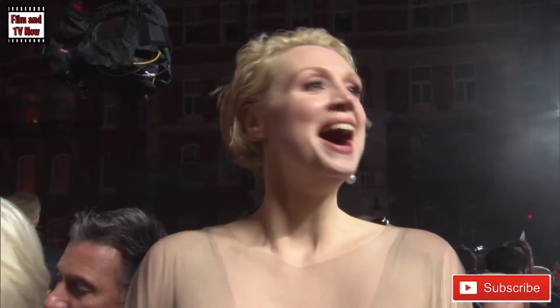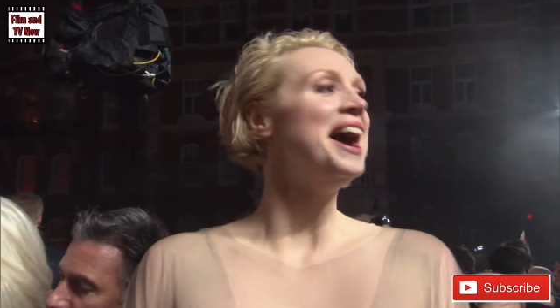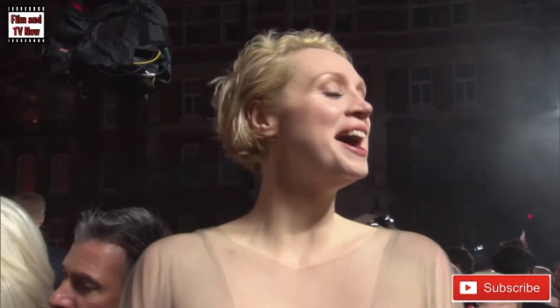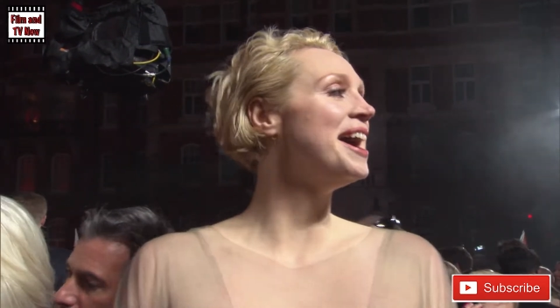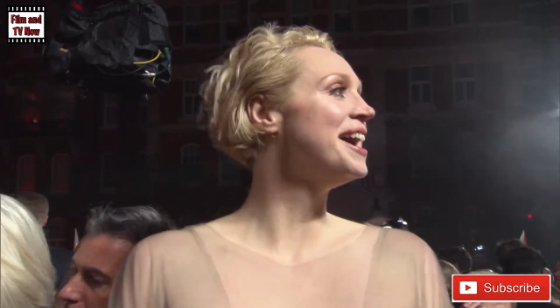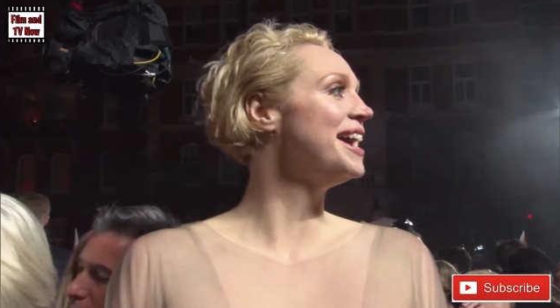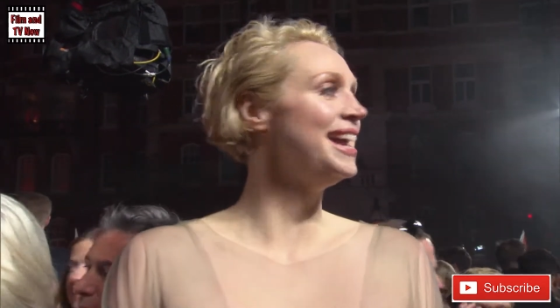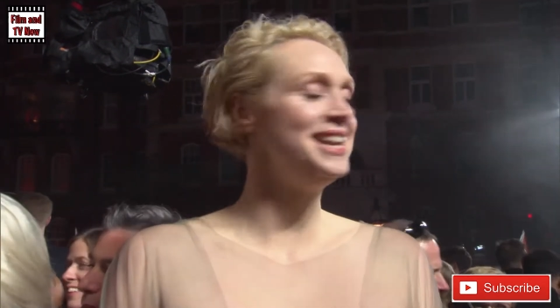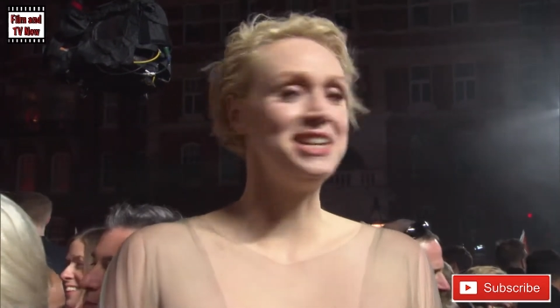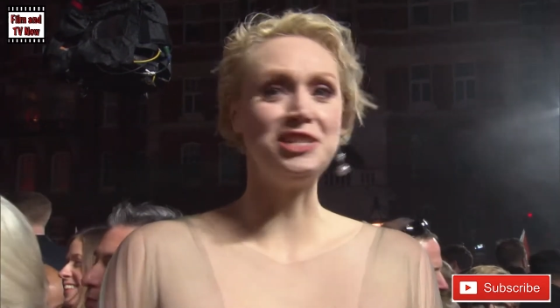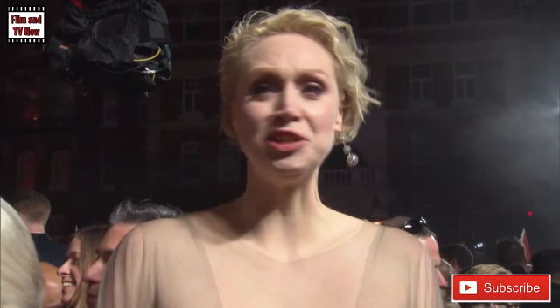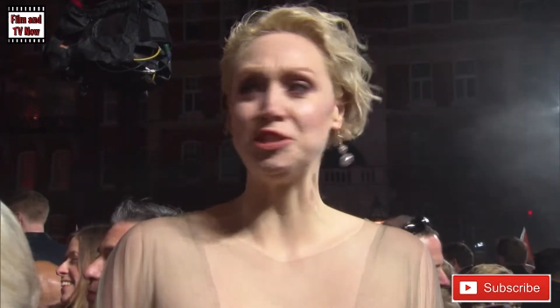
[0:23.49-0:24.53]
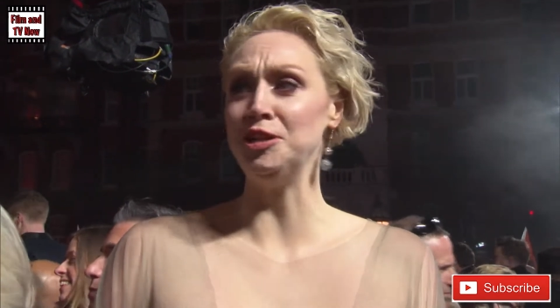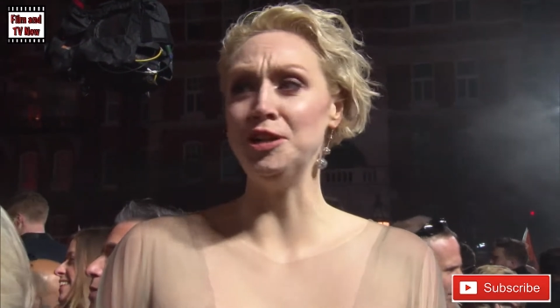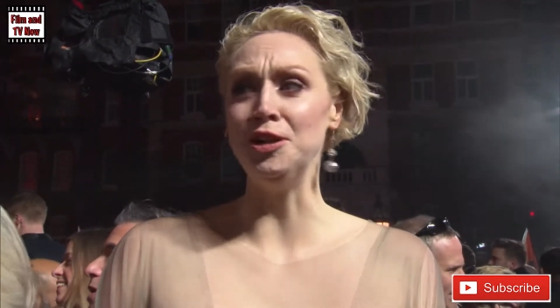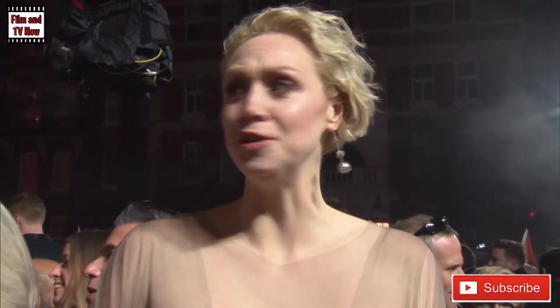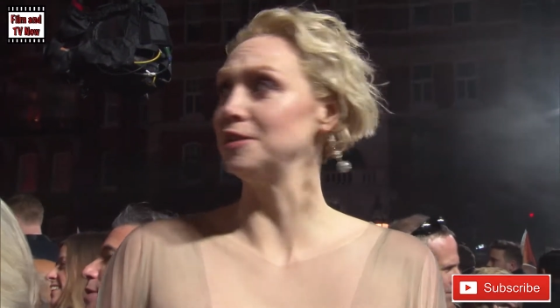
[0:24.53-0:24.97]
And it just
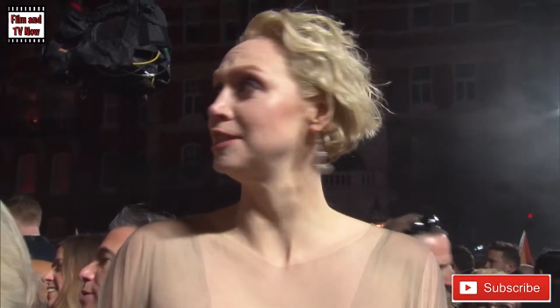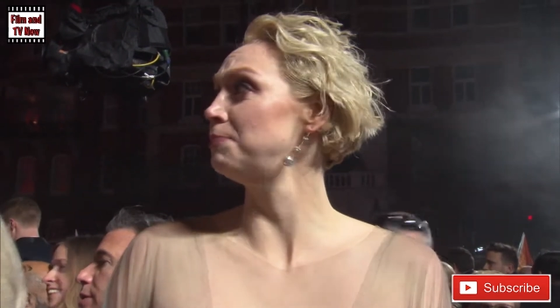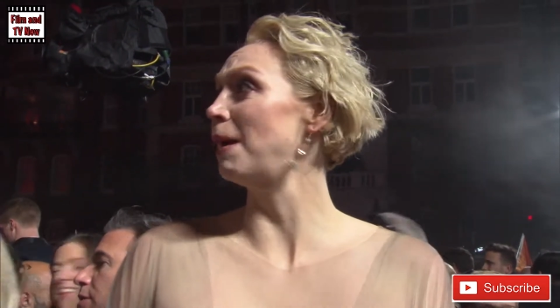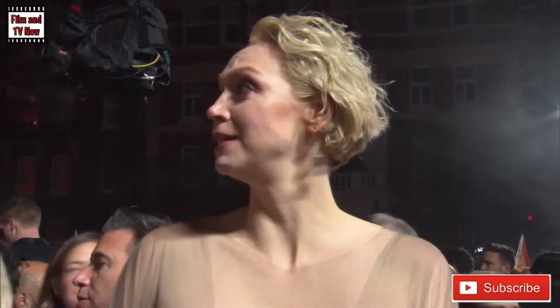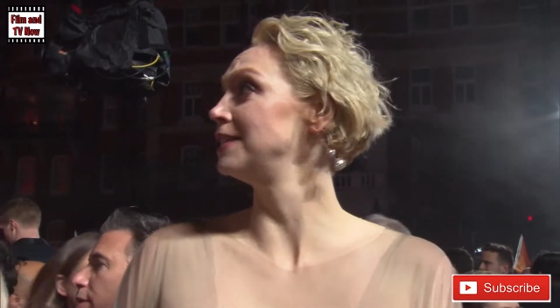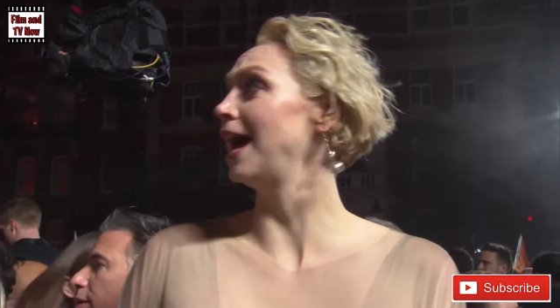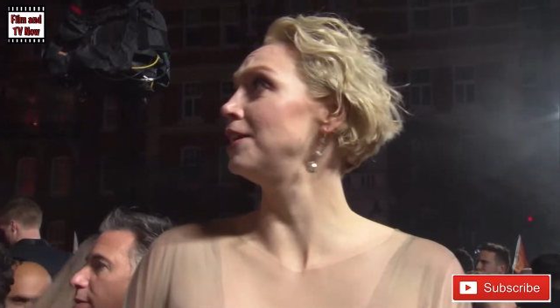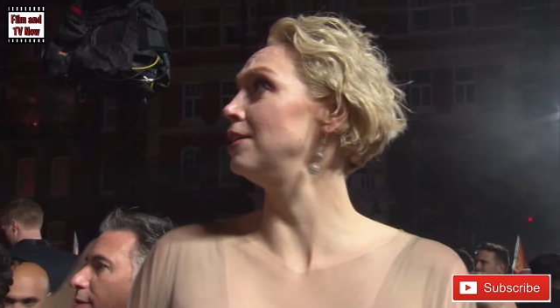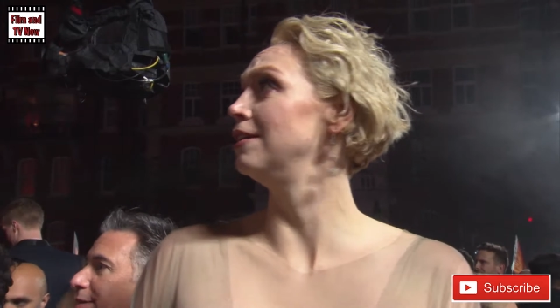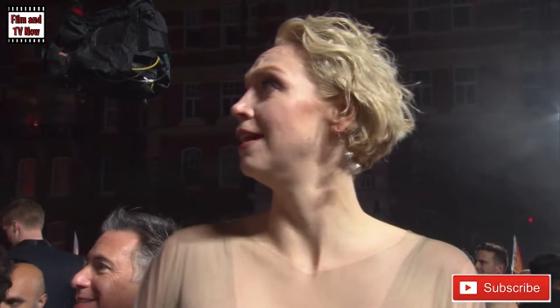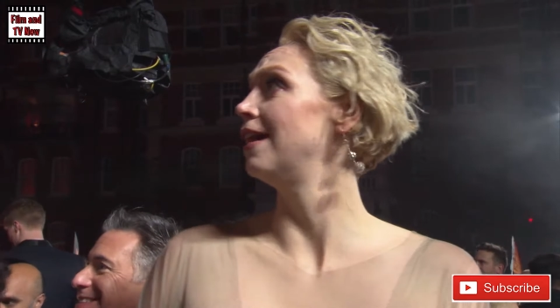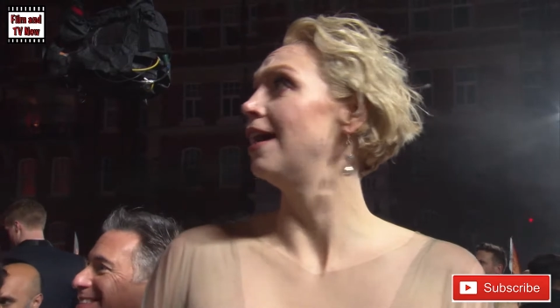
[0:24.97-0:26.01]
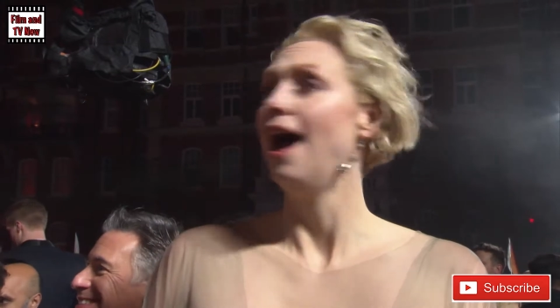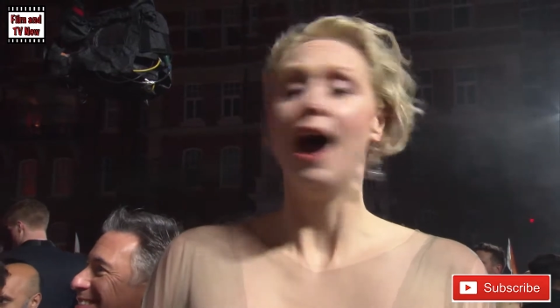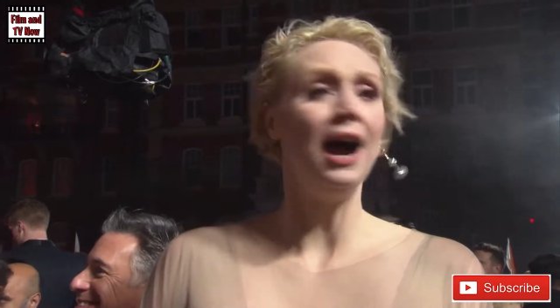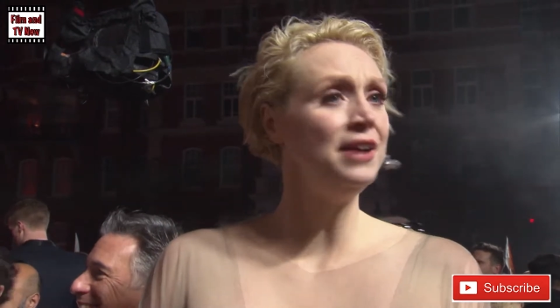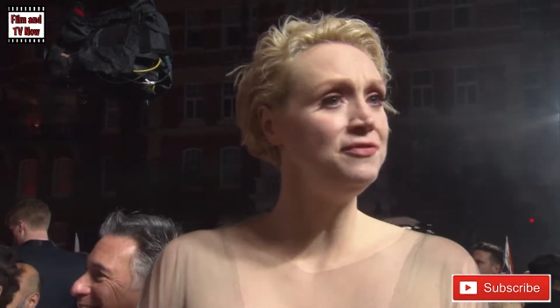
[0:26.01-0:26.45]
looks spectacular.
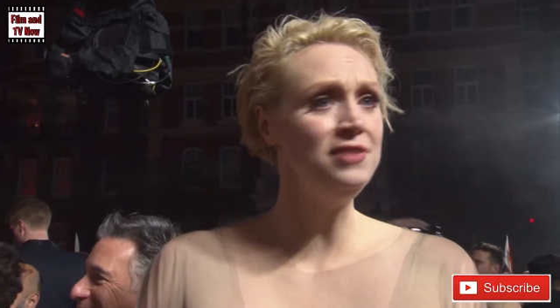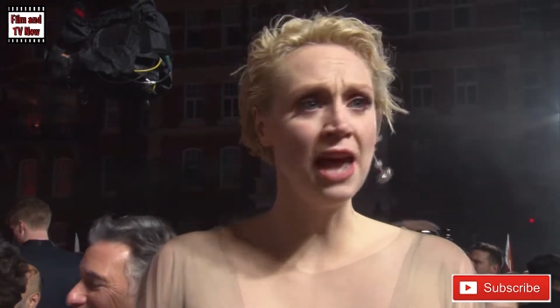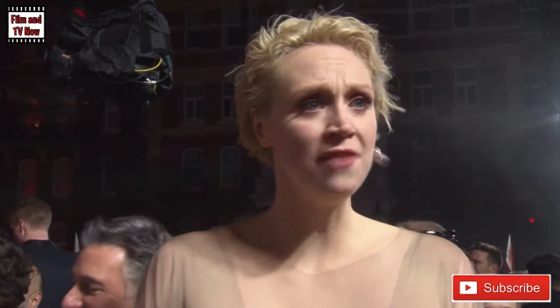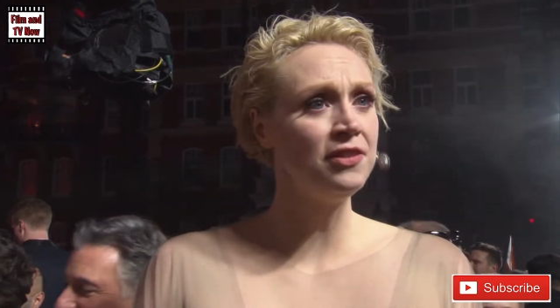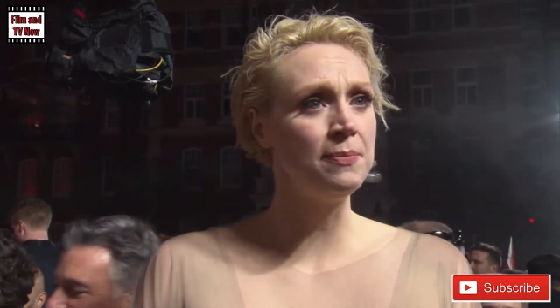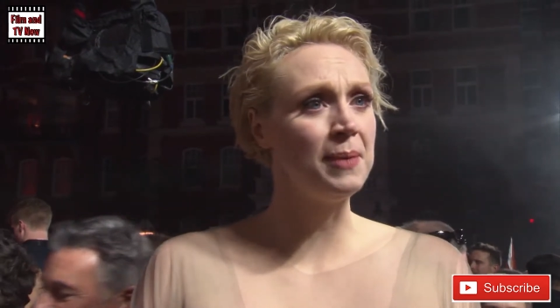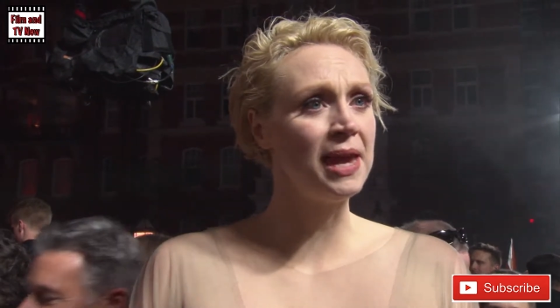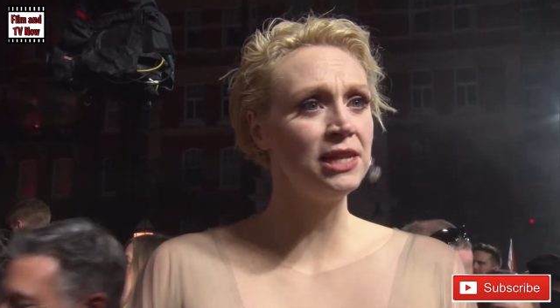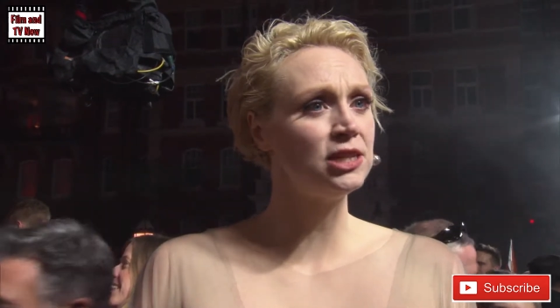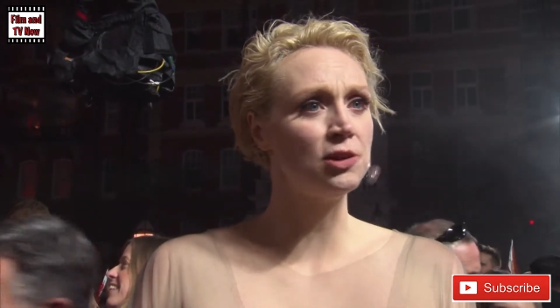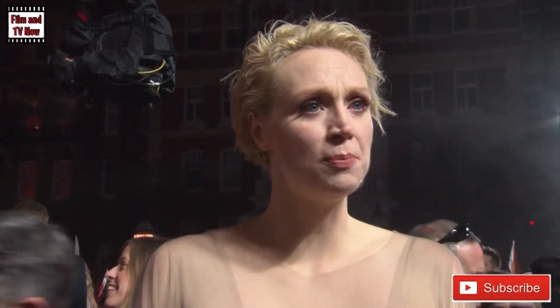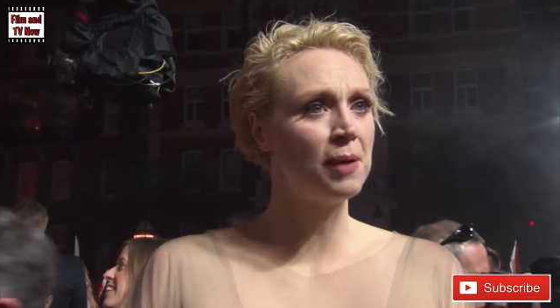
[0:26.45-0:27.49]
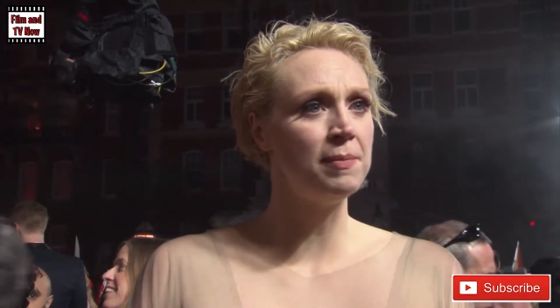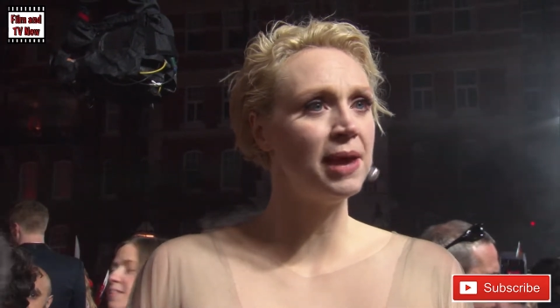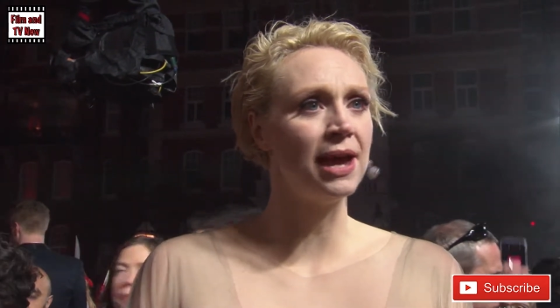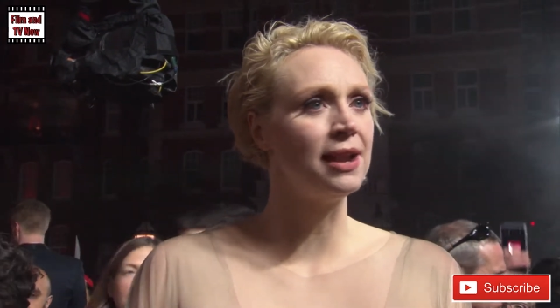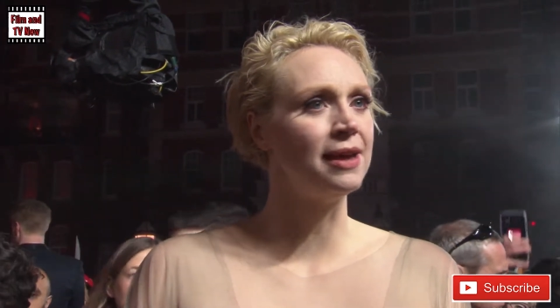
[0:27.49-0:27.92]
I've never been to a
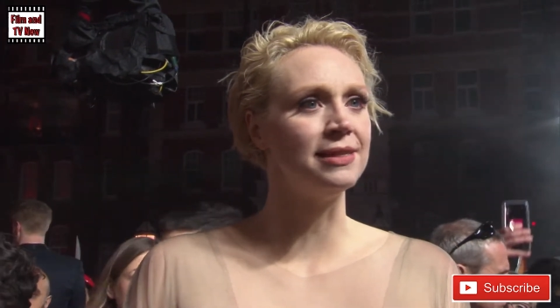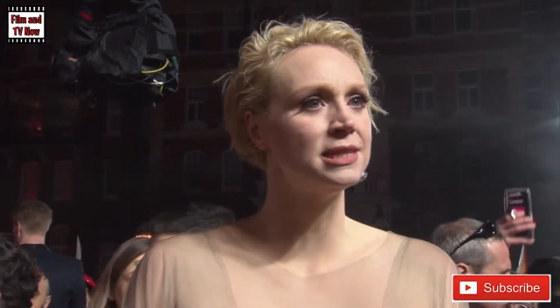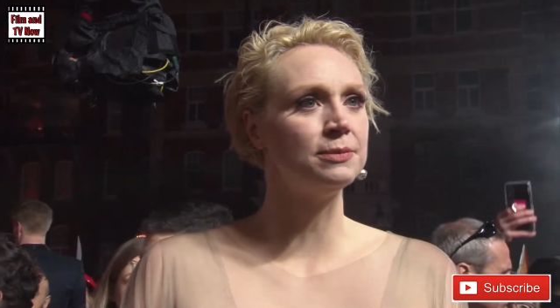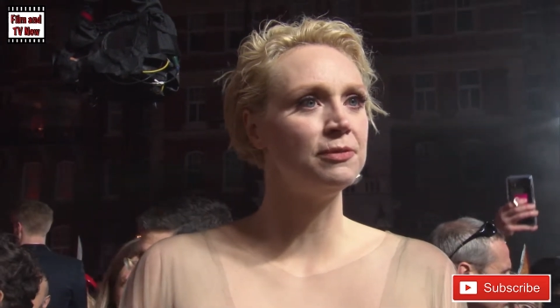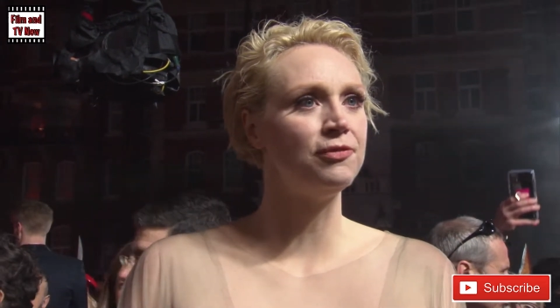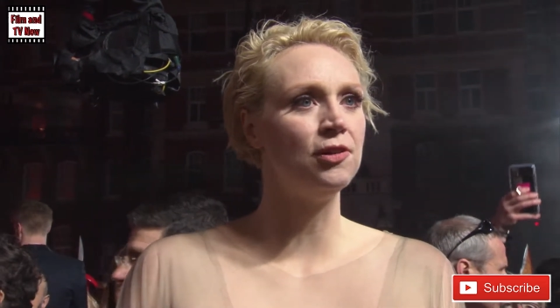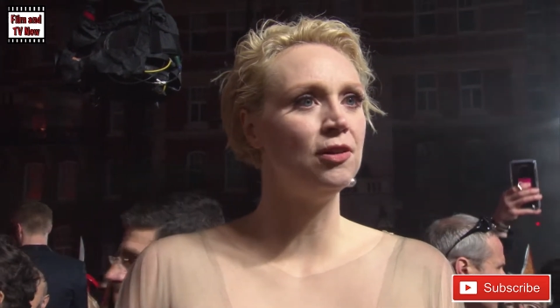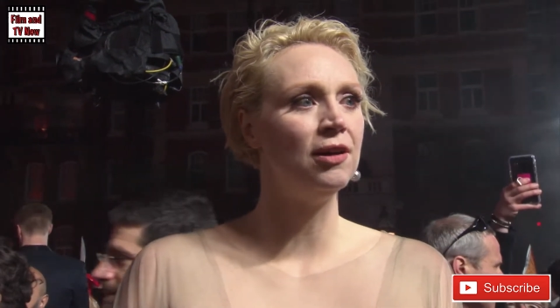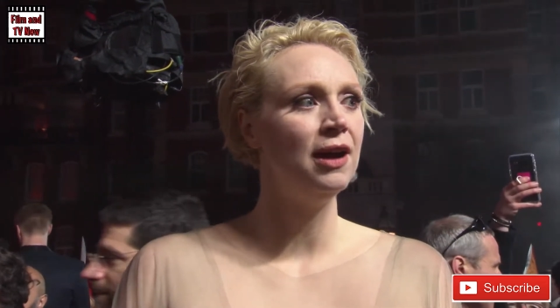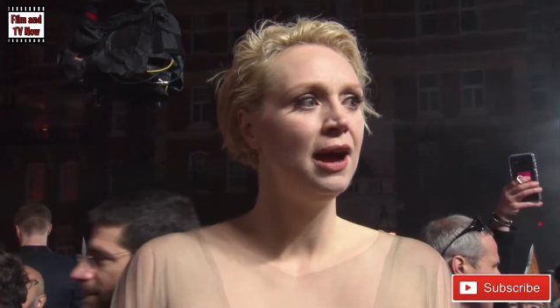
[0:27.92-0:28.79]
premiere like this before.